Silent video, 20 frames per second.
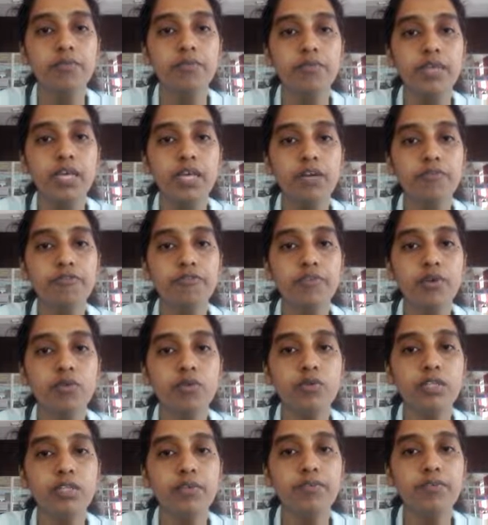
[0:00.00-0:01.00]
we have
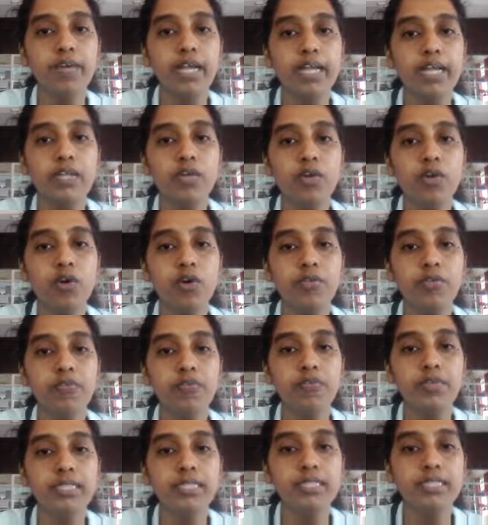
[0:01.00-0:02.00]
found the value of
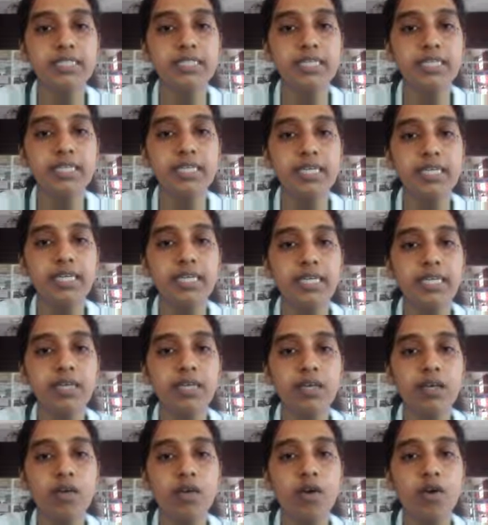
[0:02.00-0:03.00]

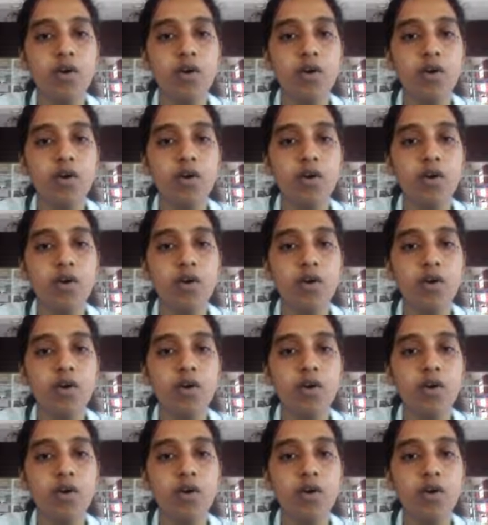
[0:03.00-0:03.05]
VCE,